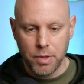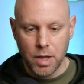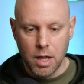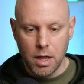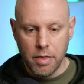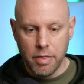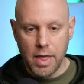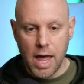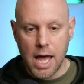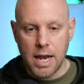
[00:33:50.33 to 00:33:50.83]

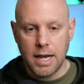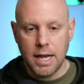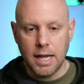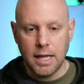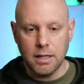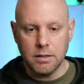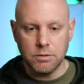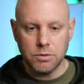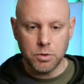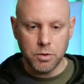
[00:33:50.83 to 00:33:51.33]
that
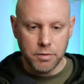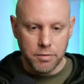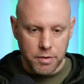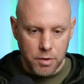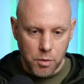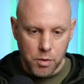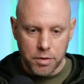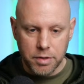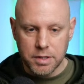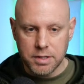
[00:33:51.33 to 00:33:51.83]
and sort of
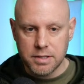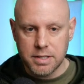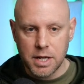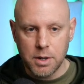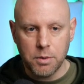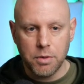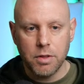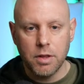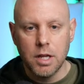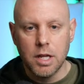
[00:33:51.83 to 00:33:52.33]
north and
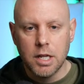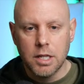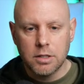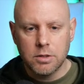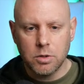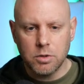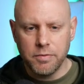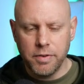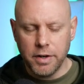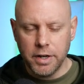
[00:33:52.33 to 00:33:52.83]
south. So a
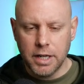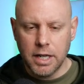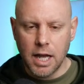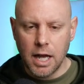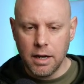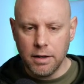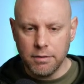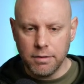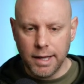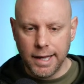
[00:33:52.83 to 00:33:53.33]
very kind
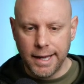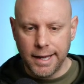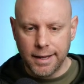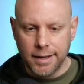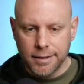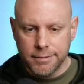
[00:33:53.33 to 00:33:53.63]
of like